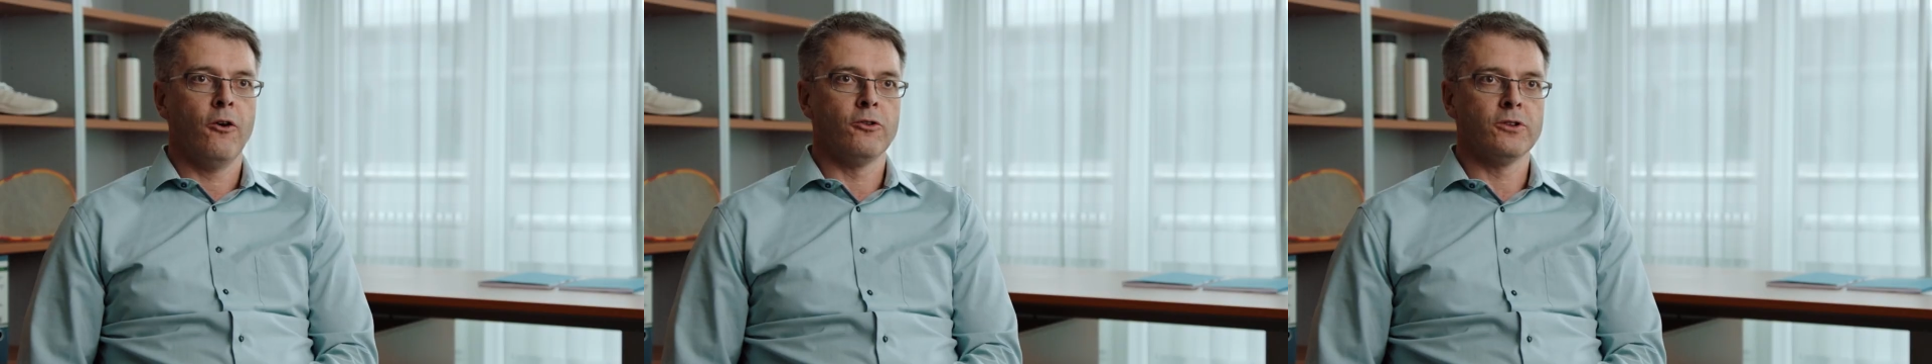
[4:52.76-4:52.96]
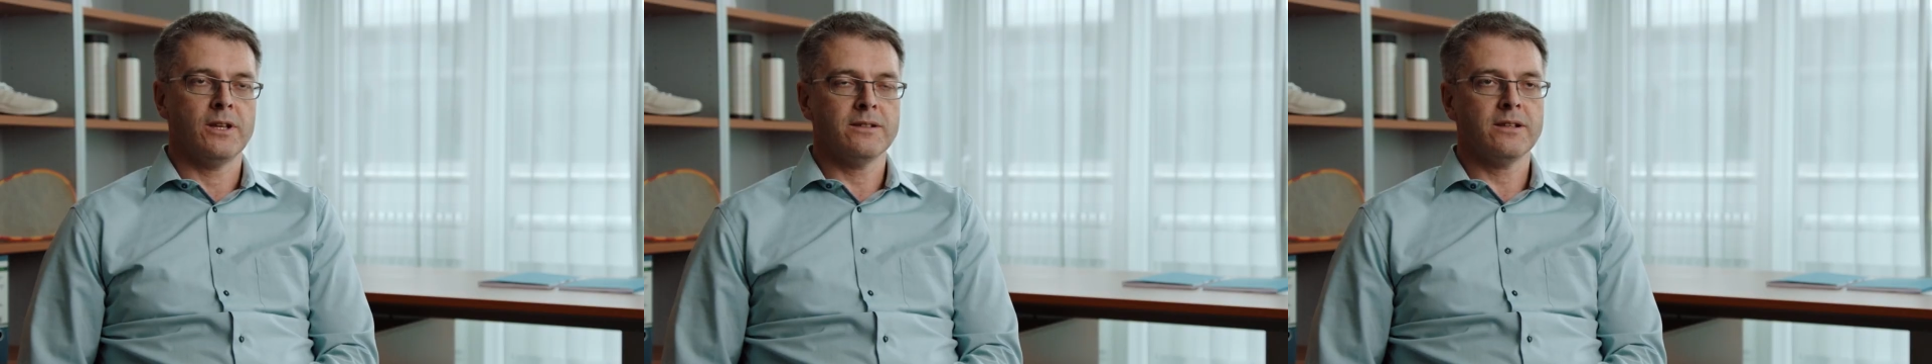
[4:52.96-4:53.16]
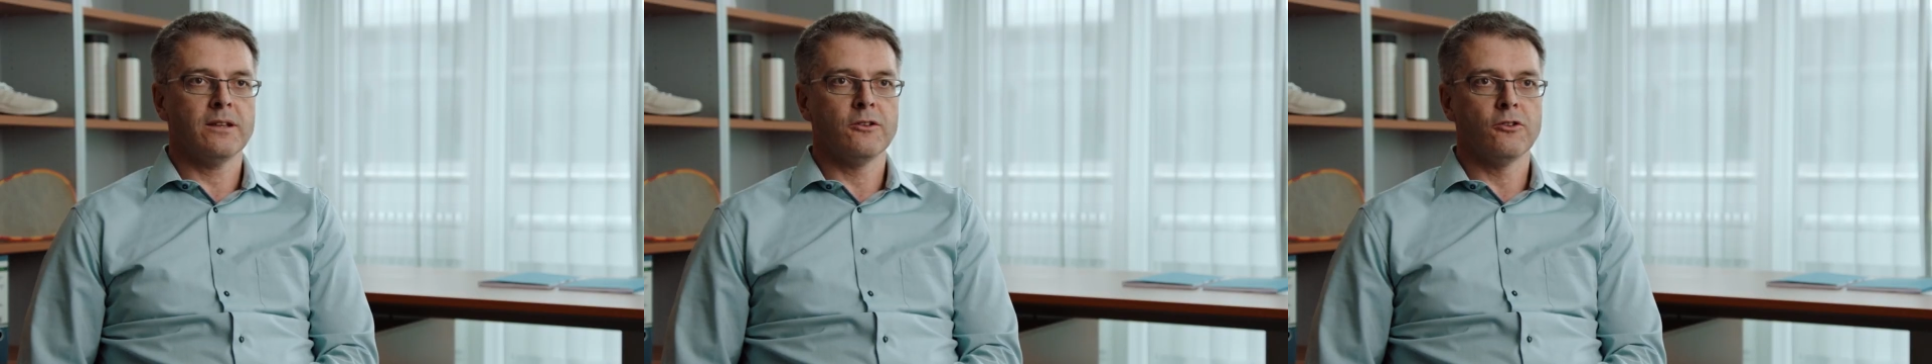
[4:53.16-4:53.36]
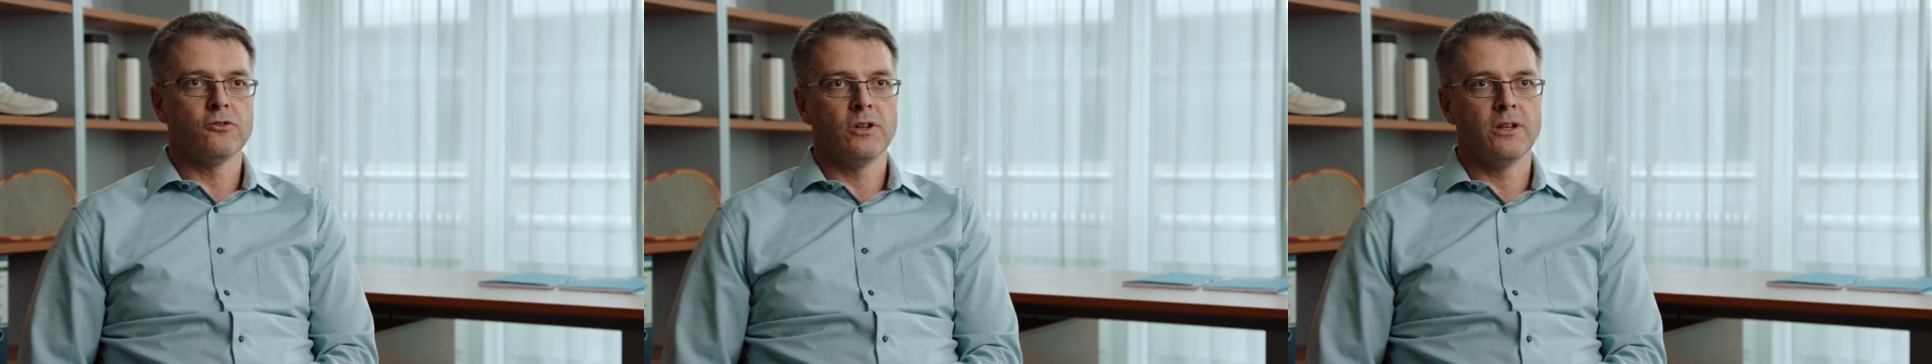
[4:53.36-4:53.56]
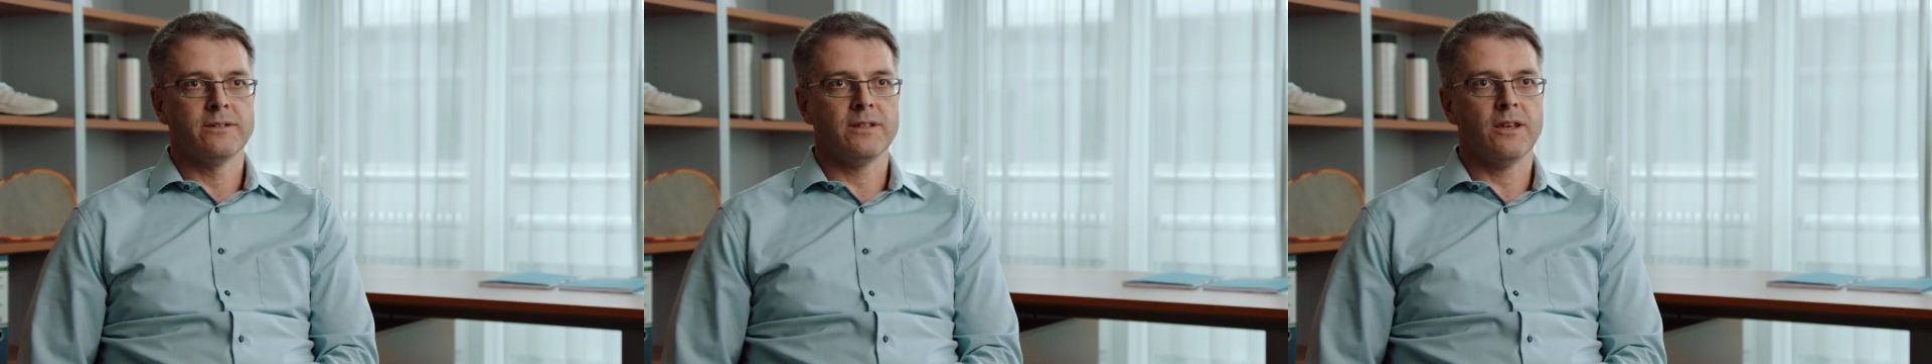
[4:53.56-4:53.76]
We still
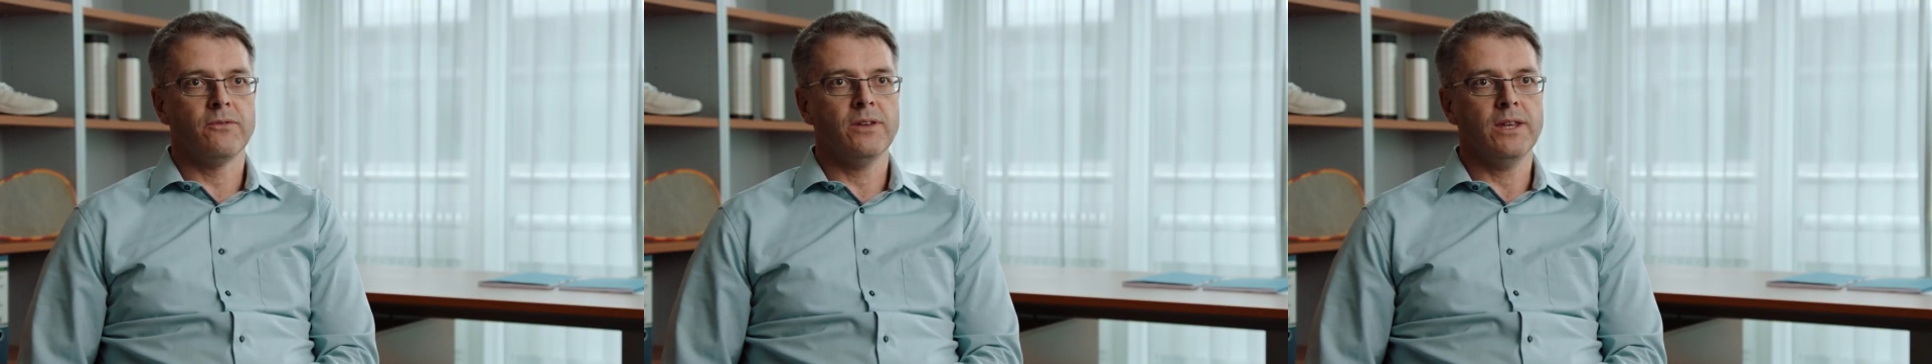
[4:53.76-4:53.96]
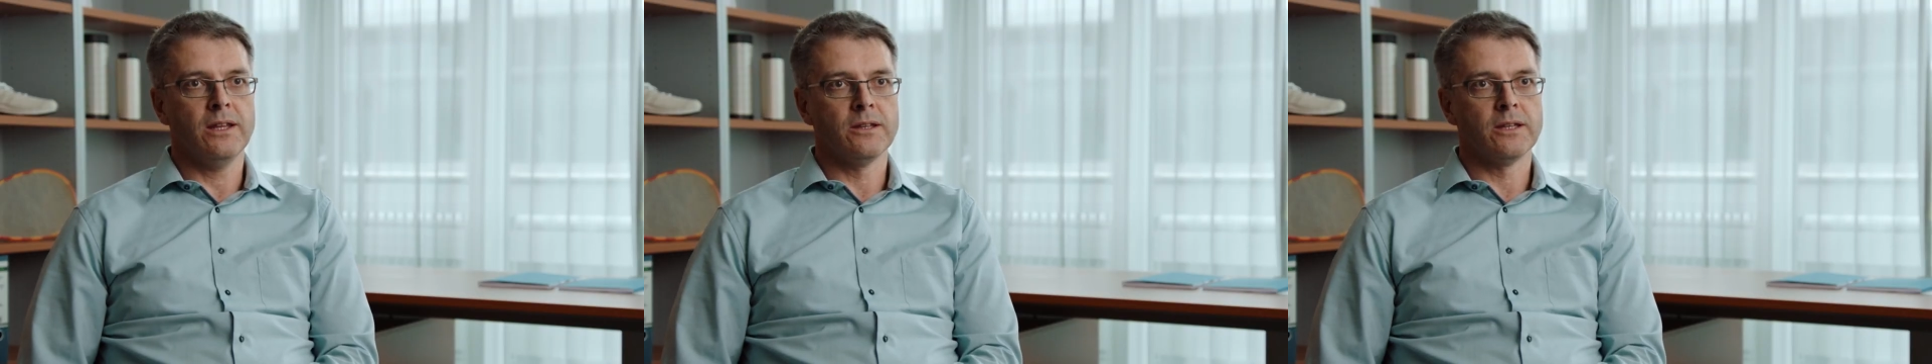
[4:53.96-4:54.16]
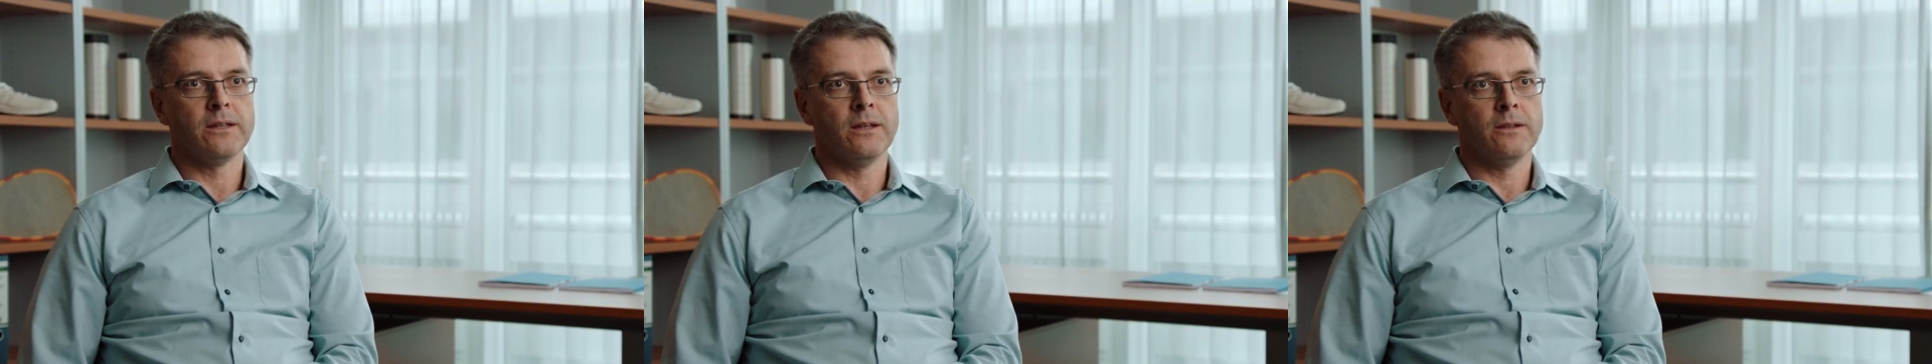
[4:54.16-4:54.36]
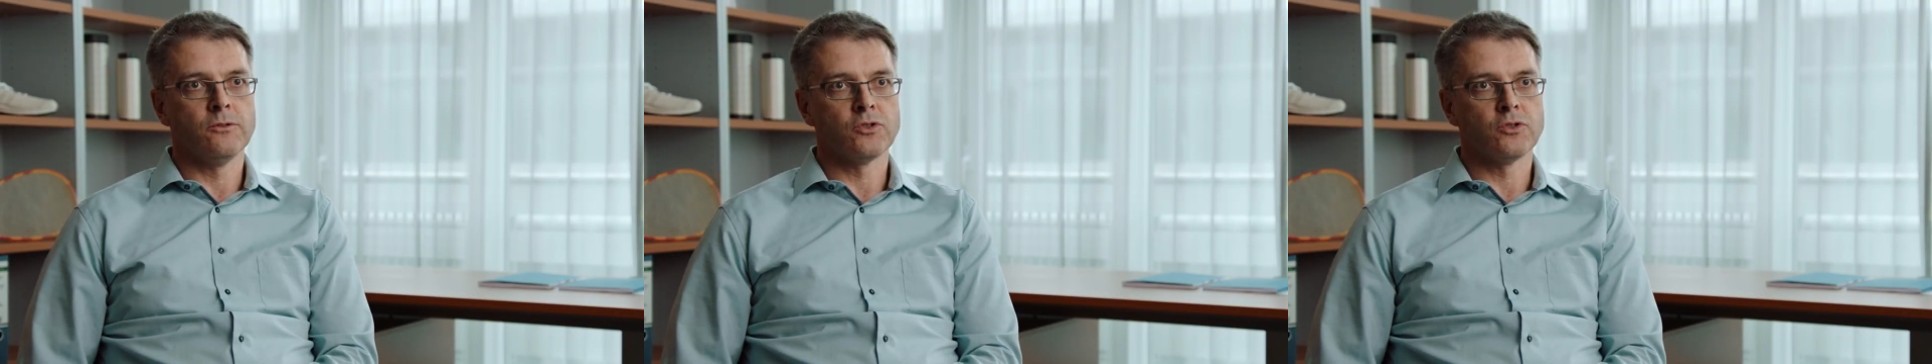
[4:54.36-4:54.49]
didn't have any fiber,